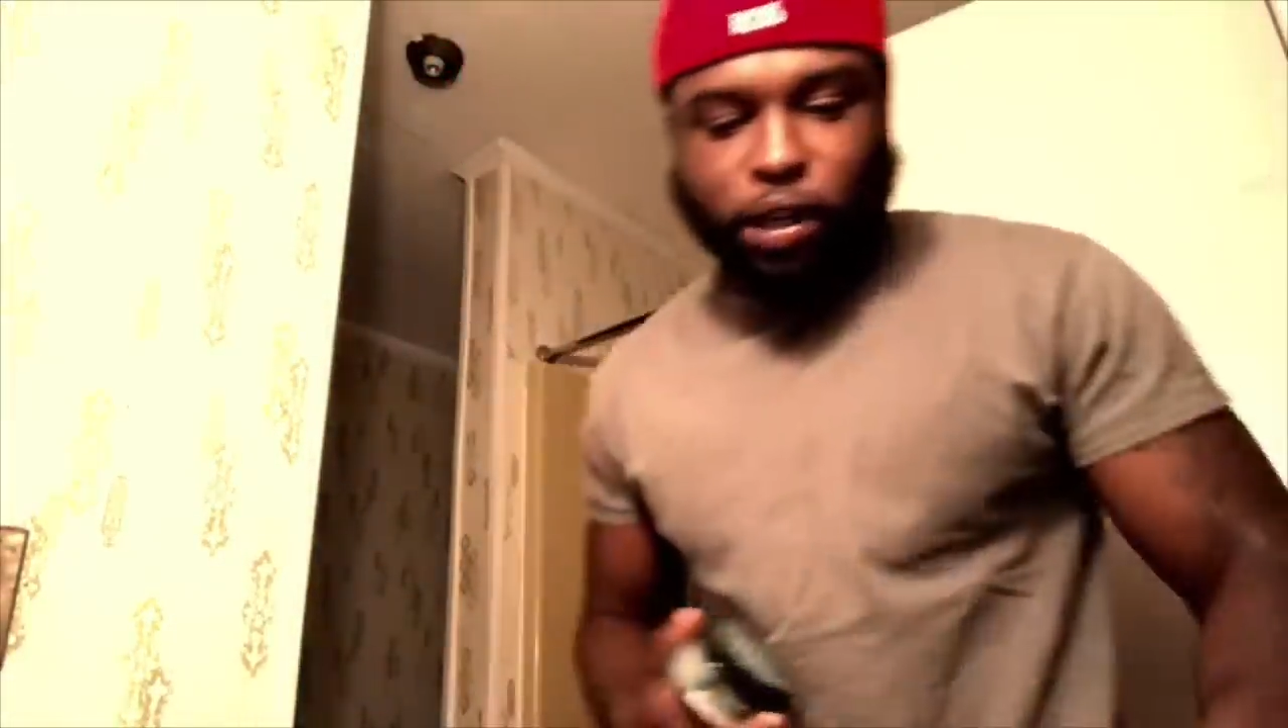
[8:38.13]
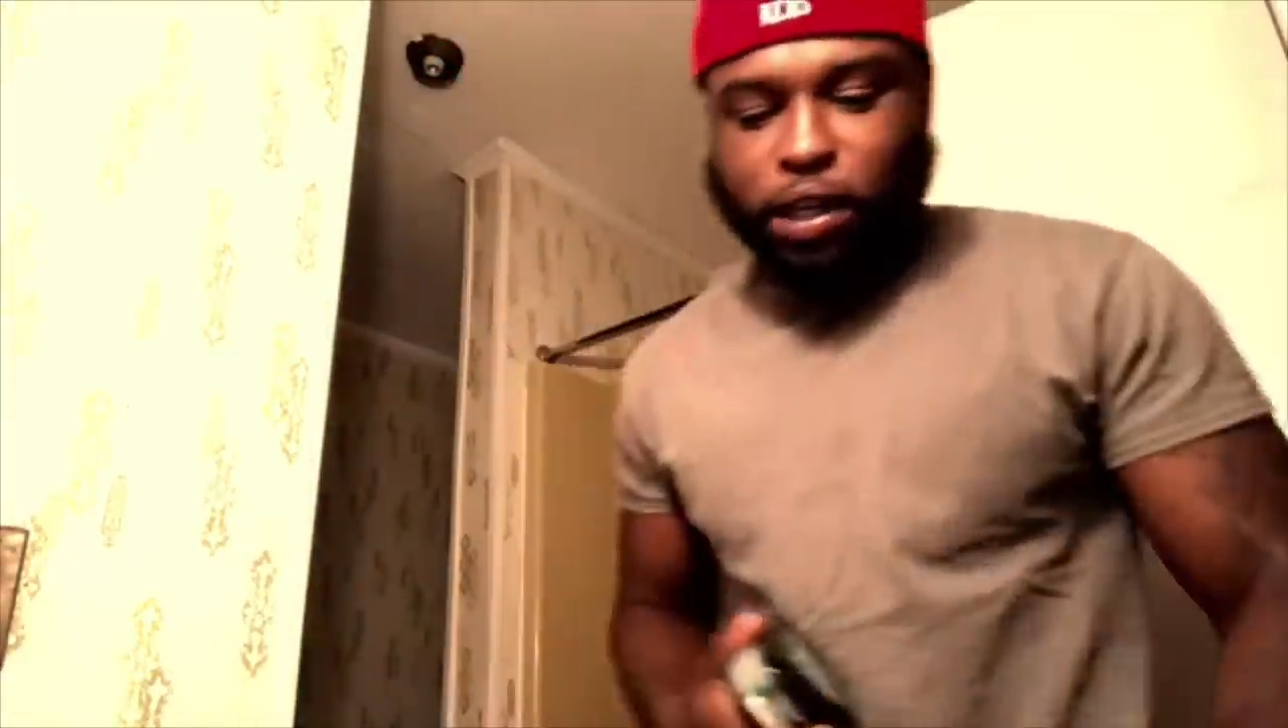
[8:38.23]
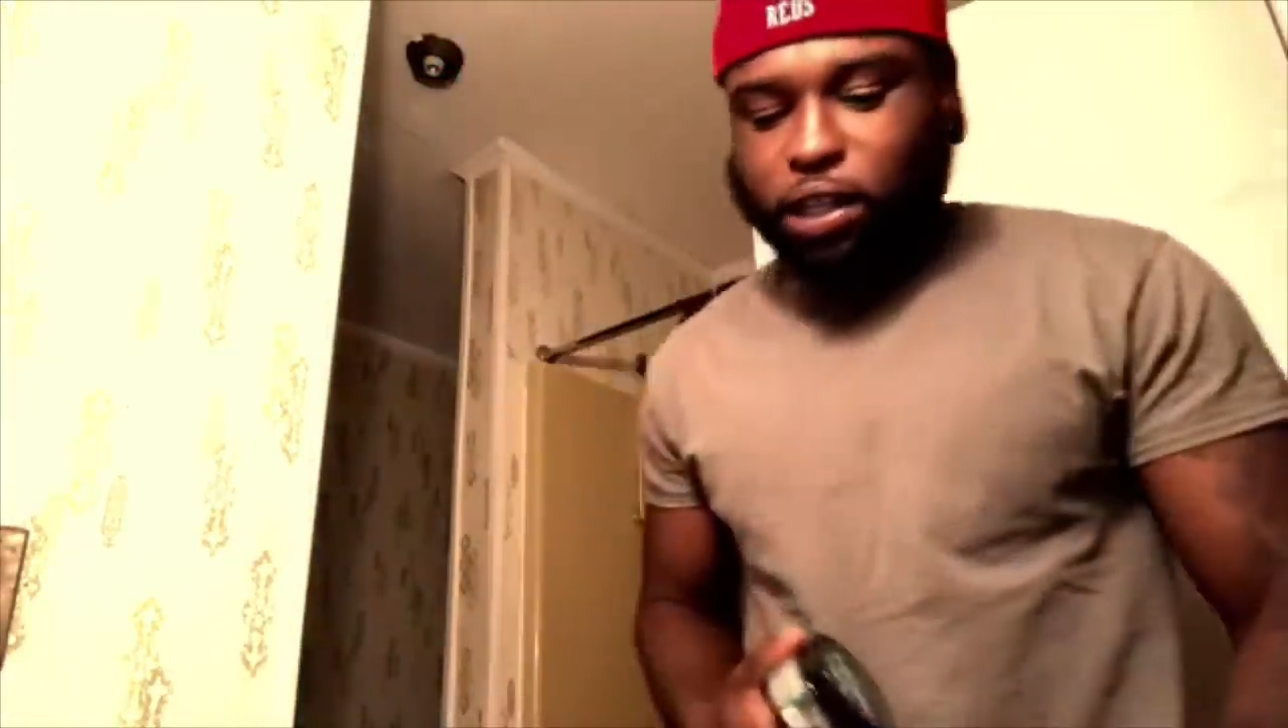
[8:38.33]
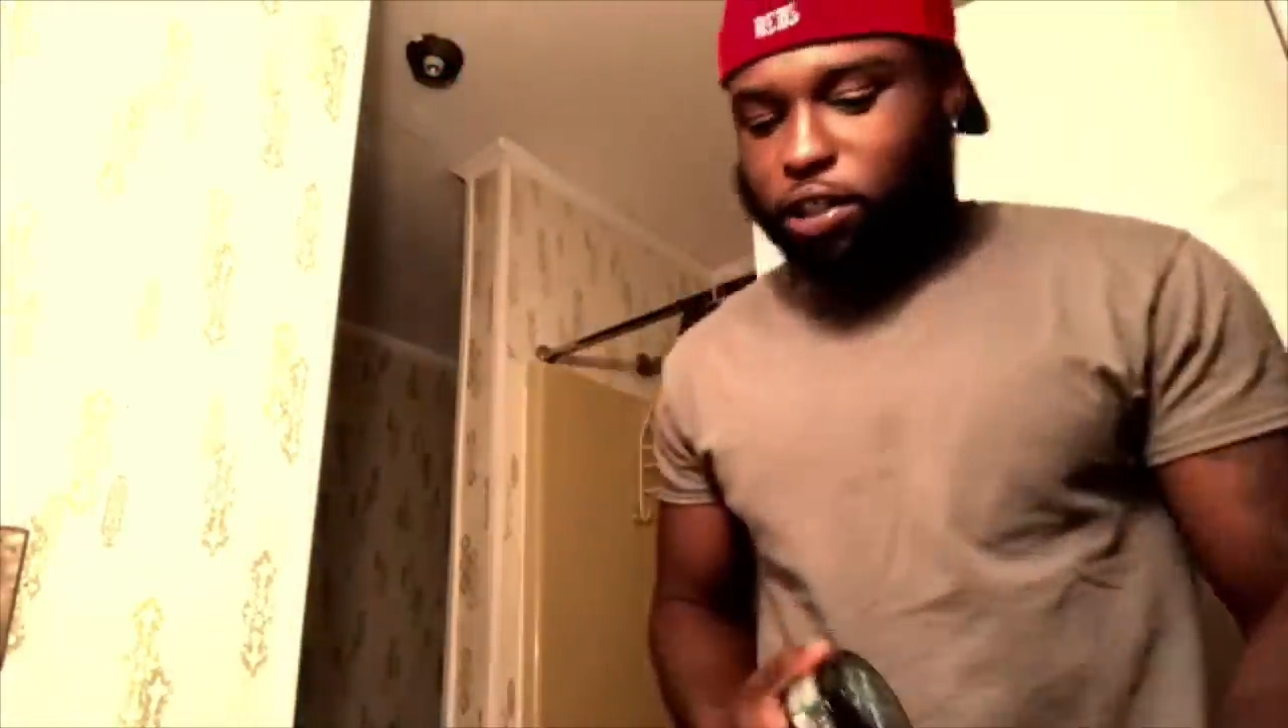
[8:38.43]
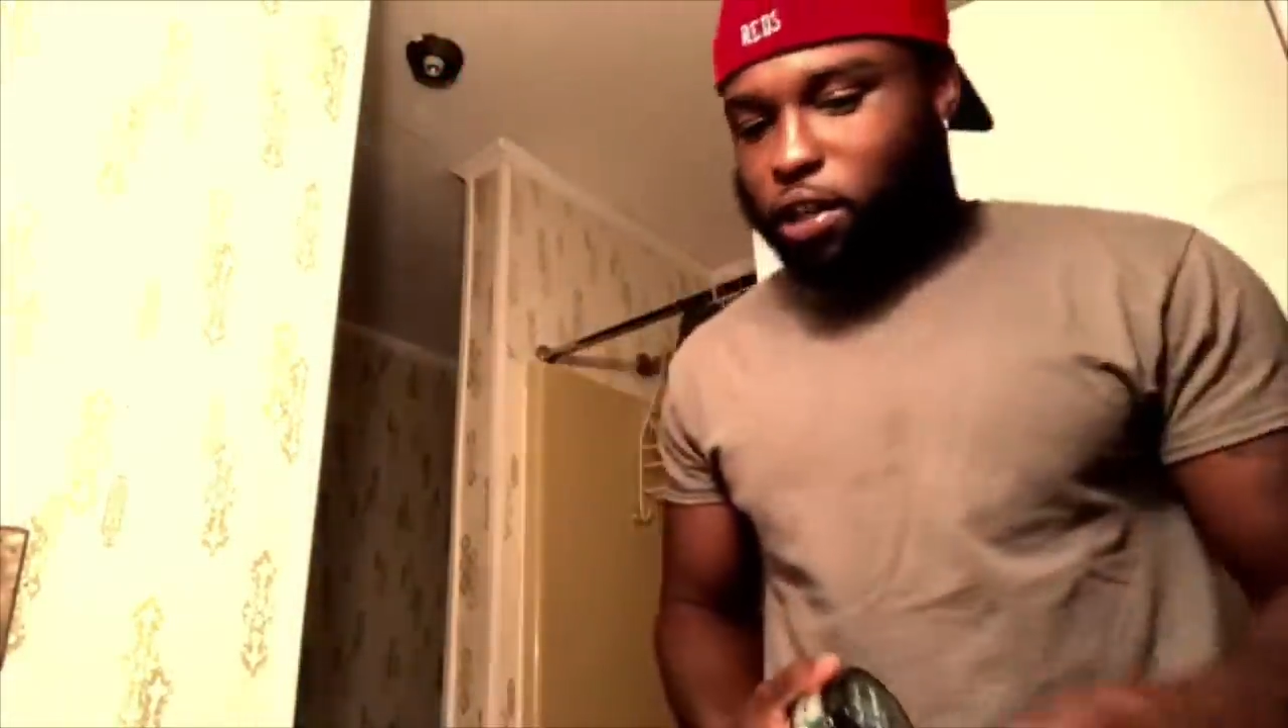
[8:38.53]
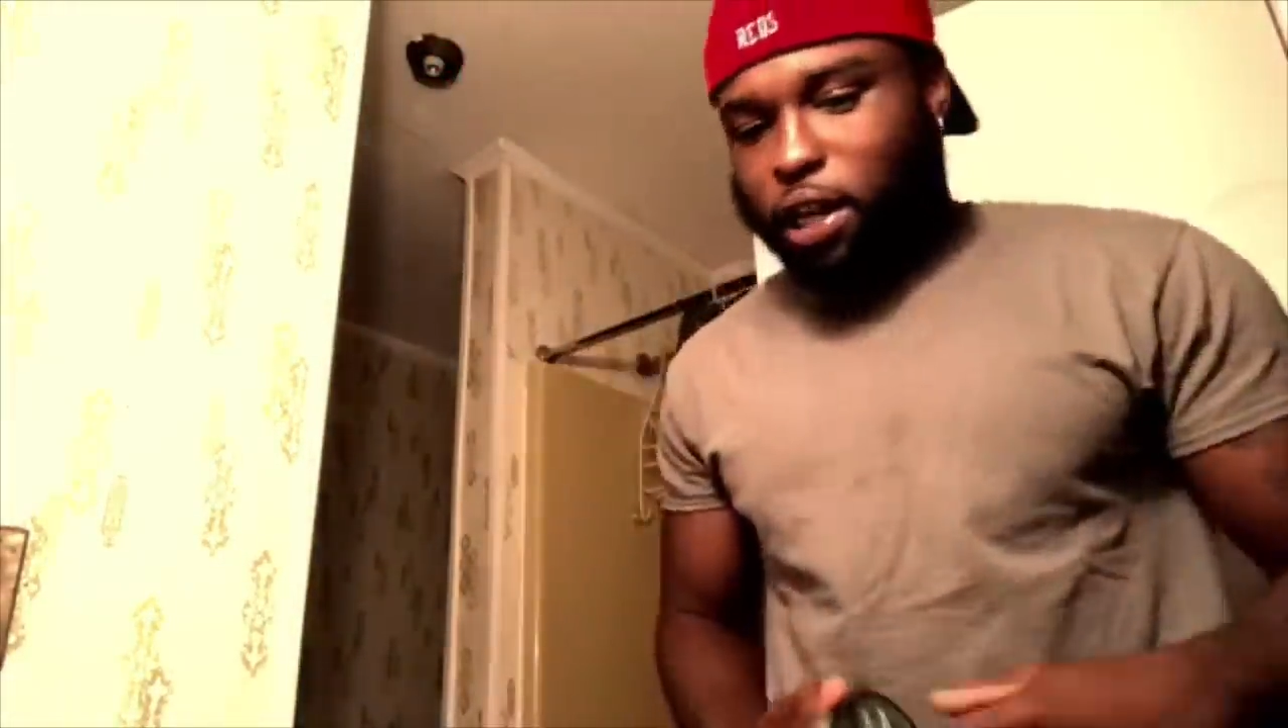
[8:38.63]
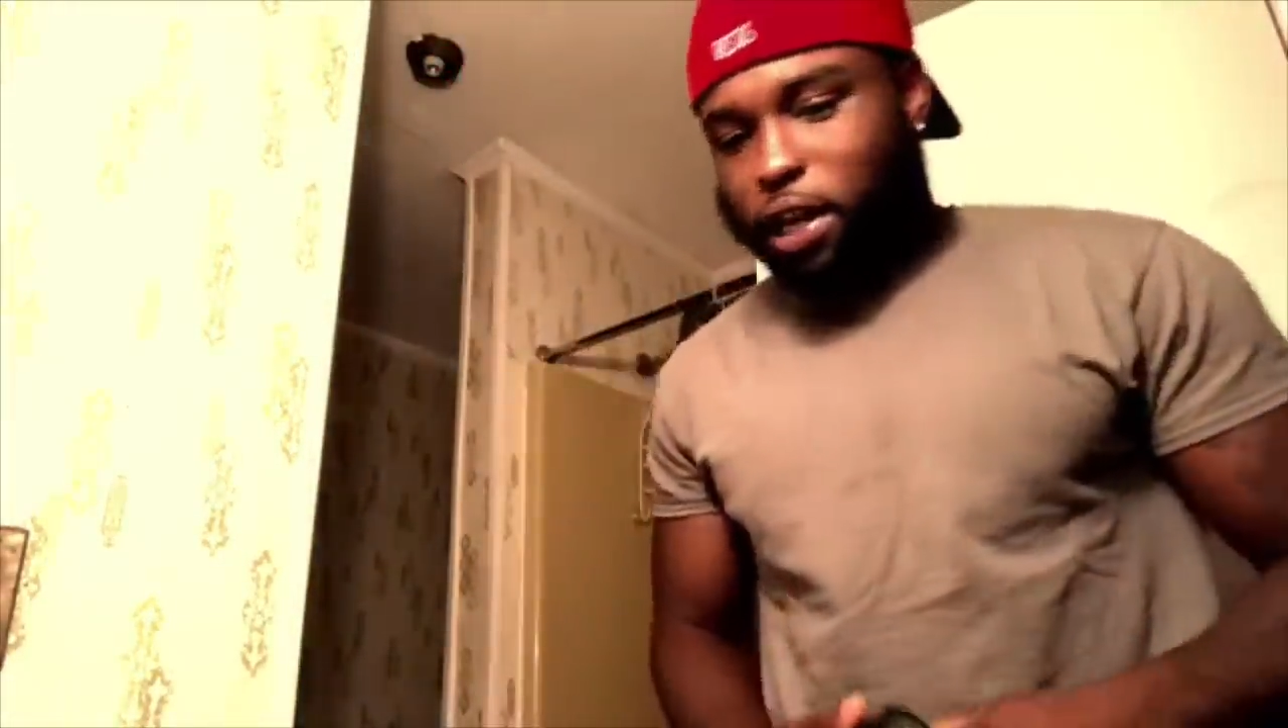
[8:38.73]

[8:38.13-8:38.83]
conditioner.